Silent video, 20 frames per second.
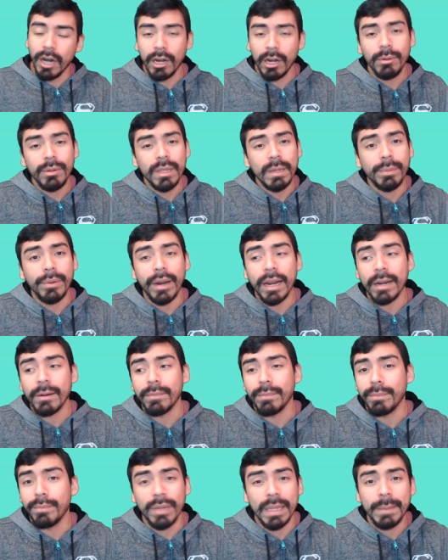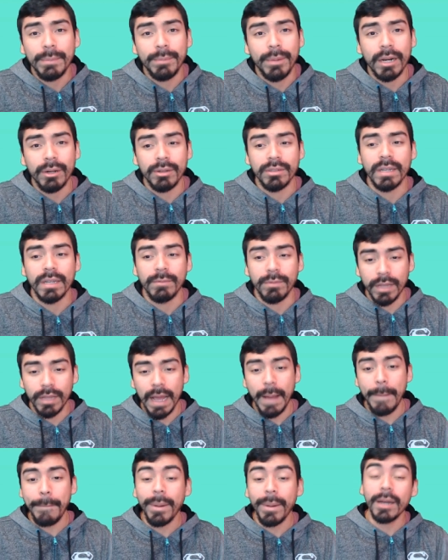I don't really Brad, blame Brad Guzan for
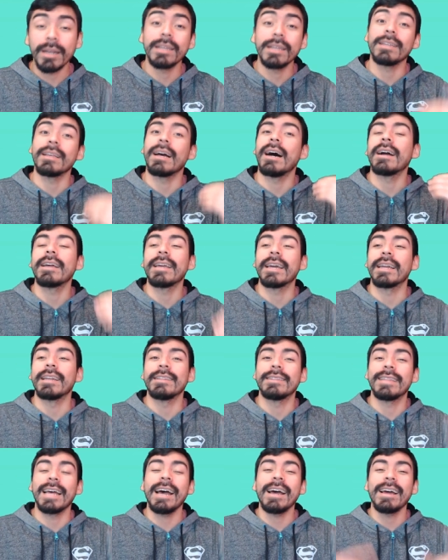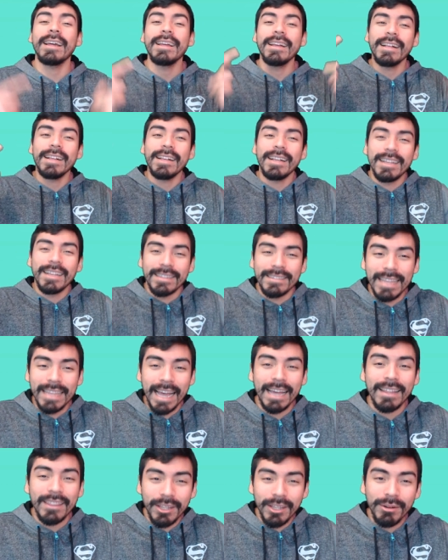that. But he again that.
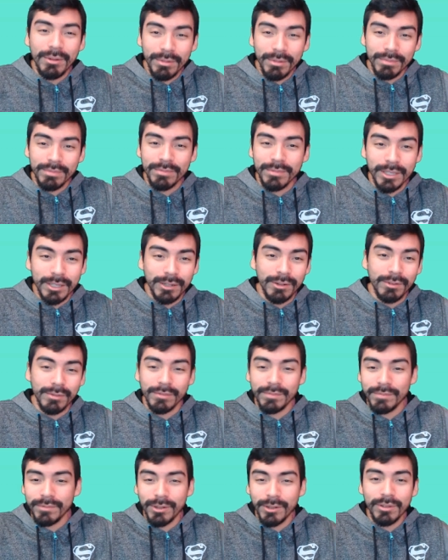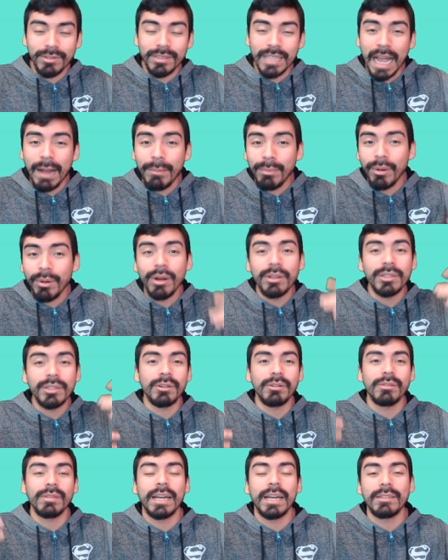That little, you know, those tabloids
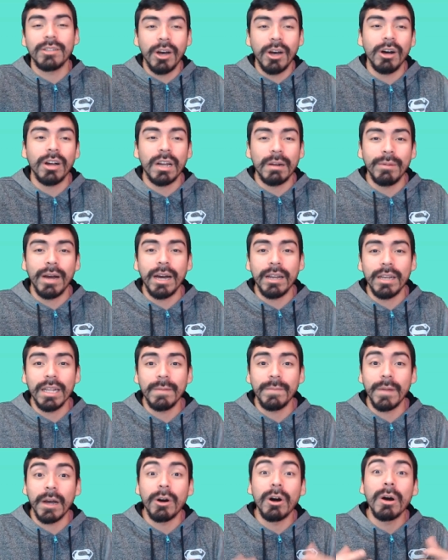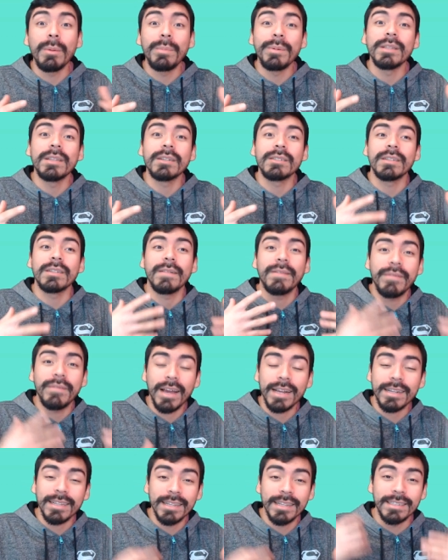and all that talk around him, I hope it doesn't
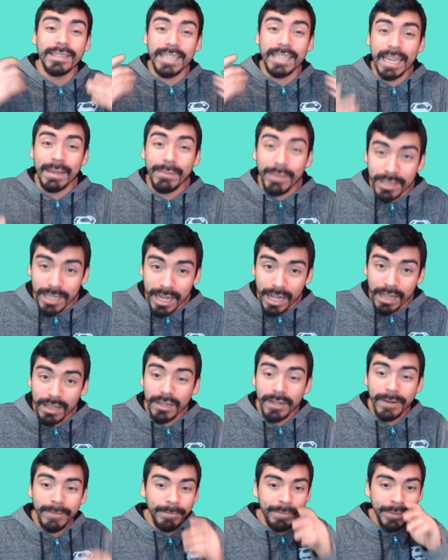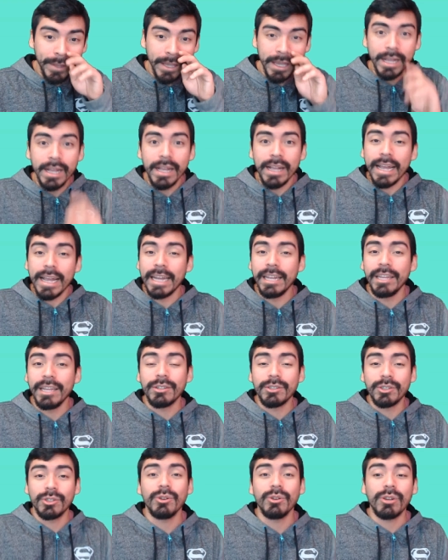affect his game mentality and he
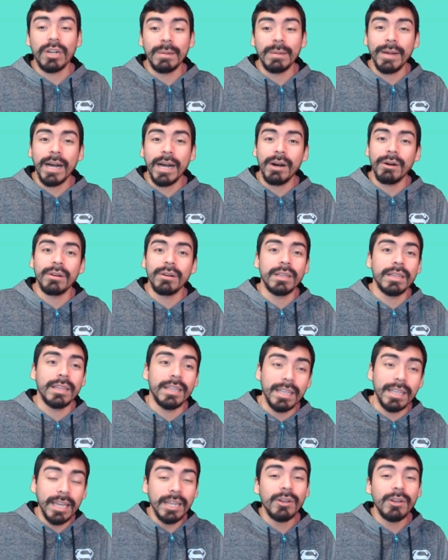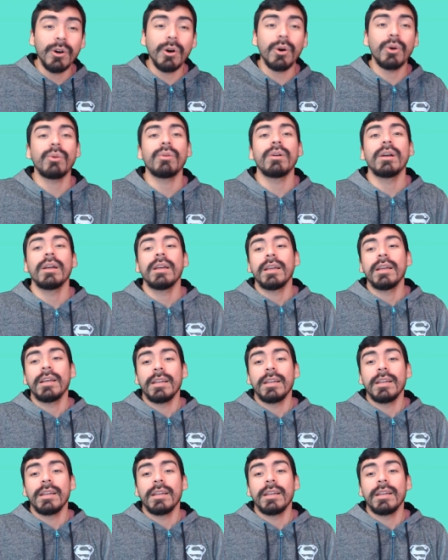can still come out in goal